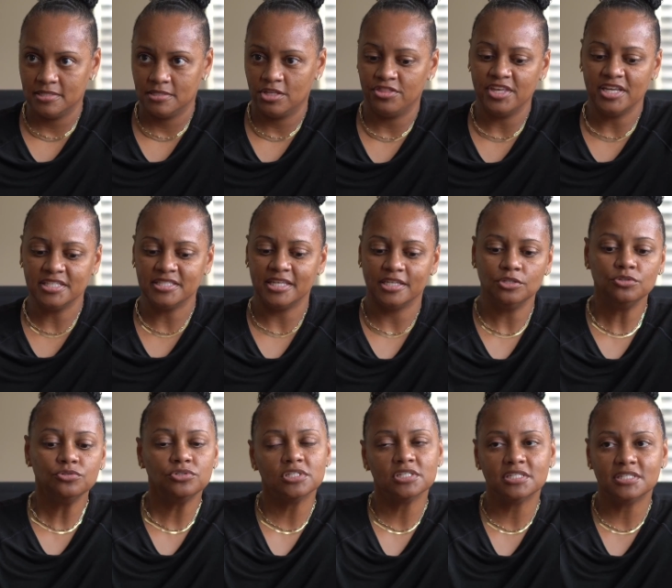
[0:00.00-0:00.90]
The things that
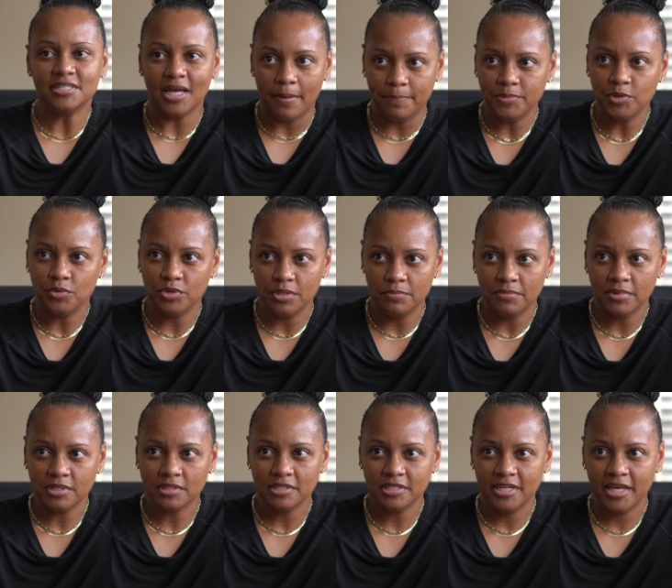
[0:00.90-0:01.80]
used to stop you in the
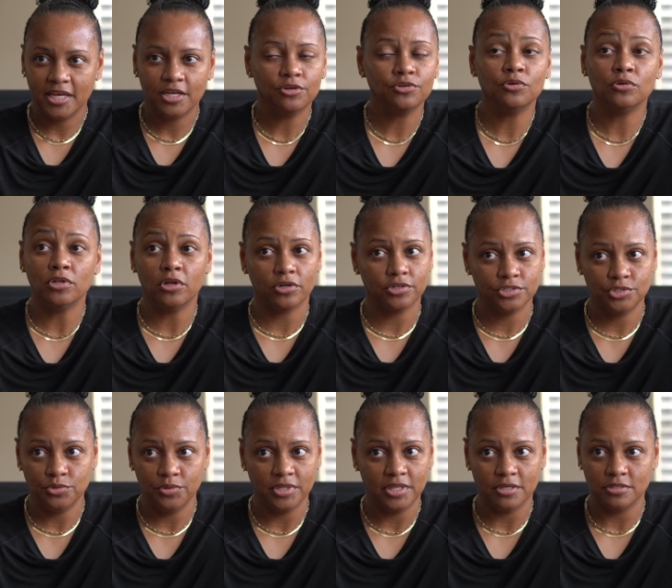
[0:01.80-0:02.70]
middle of the day, you're no longer
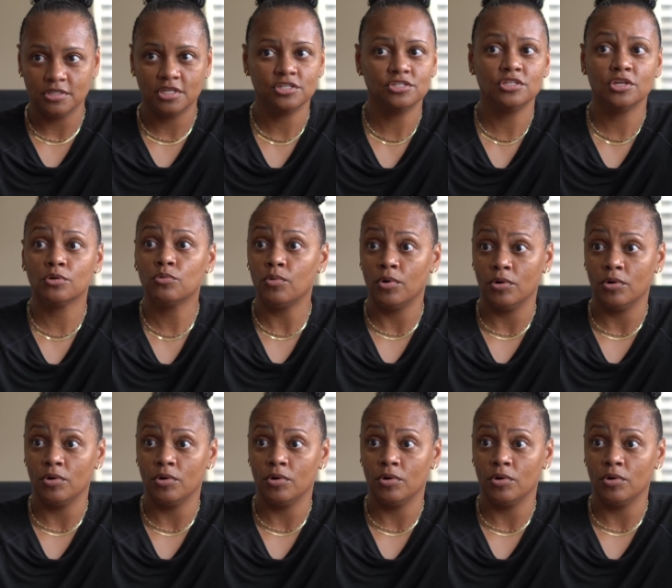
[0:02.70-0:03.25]
doing those because they're grown